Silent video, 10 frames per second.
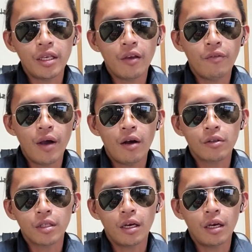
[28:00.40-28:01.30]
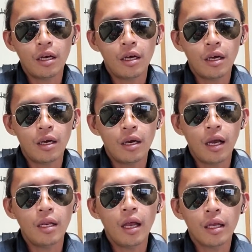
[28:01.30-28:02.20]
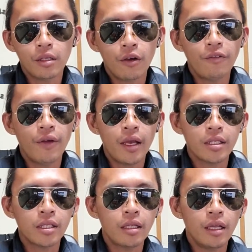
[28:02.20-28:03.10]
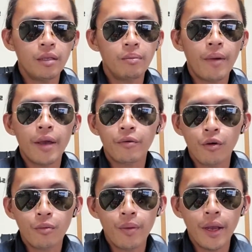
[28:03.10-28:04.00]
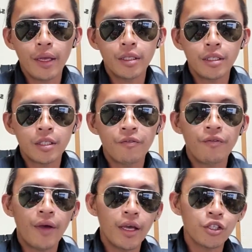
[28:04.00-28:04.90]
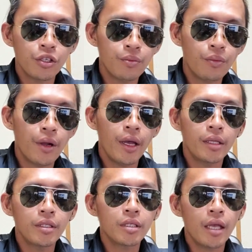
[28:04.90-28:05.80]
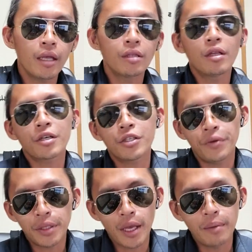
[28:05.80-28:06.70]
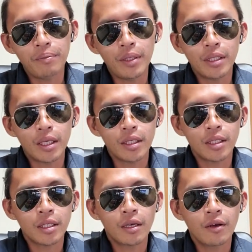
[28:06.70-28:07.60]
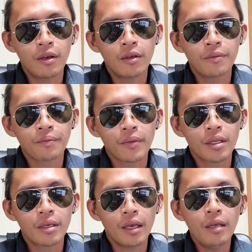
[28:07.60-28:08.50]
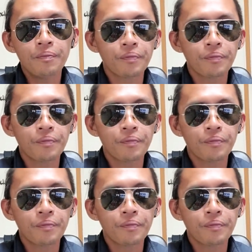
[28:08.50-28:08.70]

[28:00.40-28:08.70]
give out a lot of excellent micro brands, fashion brands, and luxury timepieces. Okay,